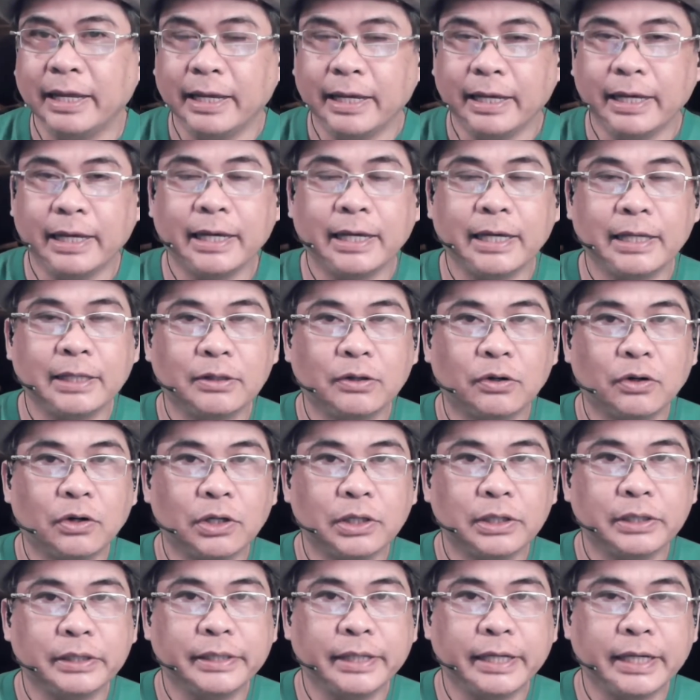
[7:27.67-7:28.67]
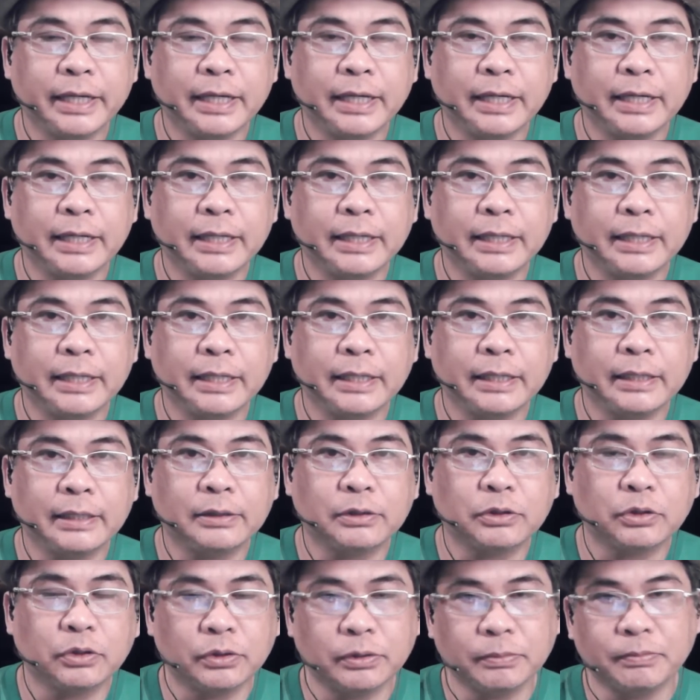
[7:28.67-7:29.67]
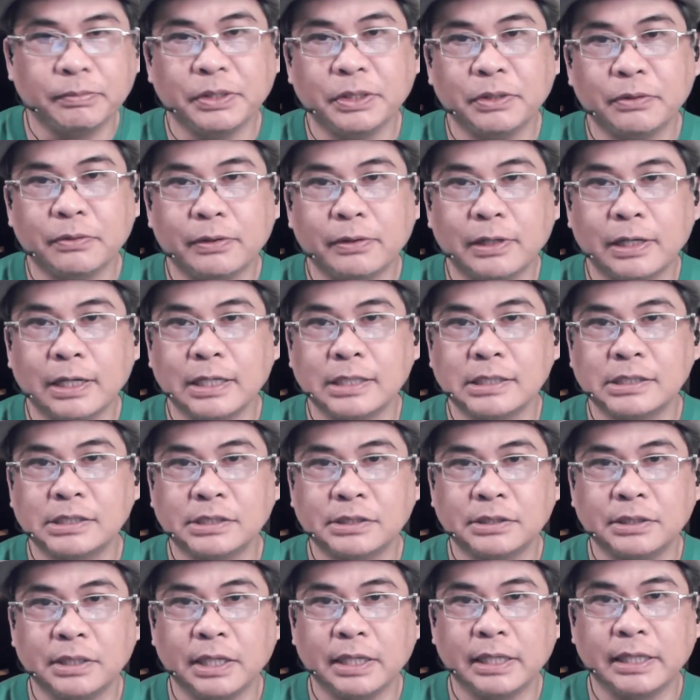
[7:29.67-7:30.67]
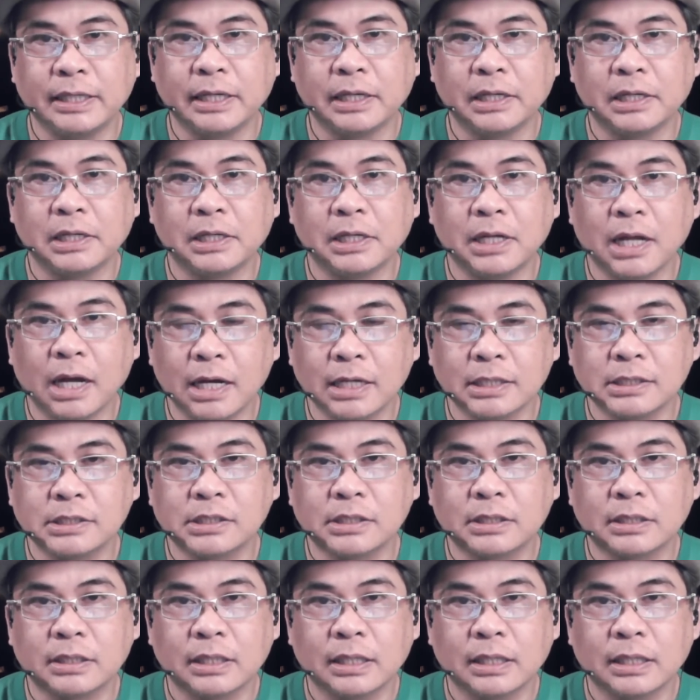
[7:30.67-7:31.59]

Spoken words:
and all they told me was they cannot